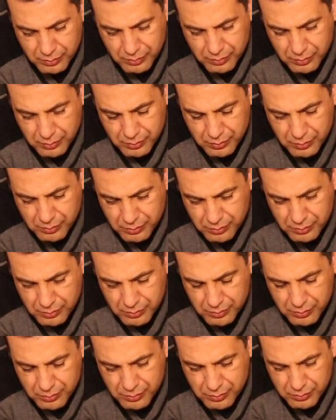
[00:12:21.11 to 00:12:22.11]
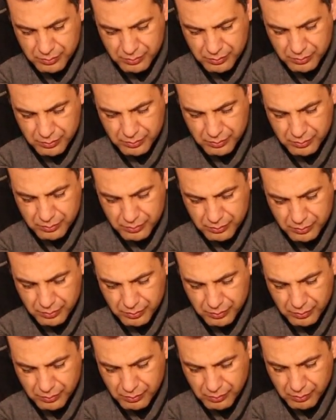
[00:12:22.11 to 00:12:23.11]

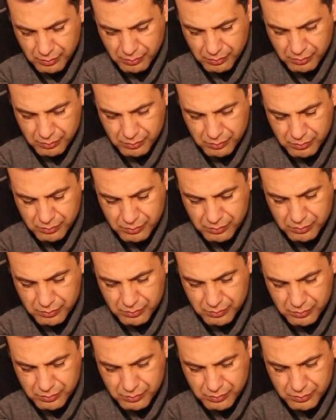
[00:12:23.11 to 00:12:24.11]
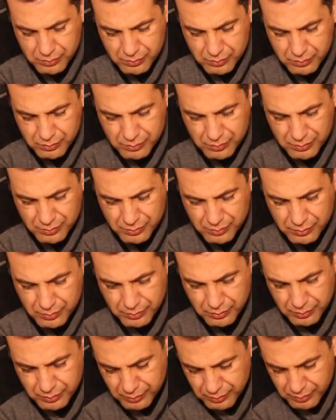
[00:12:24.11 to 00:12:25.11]

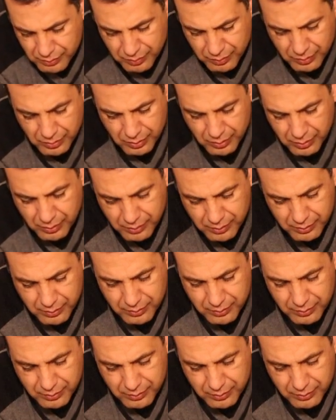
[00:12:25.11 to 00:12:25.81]
No words are spoken by the person on screen.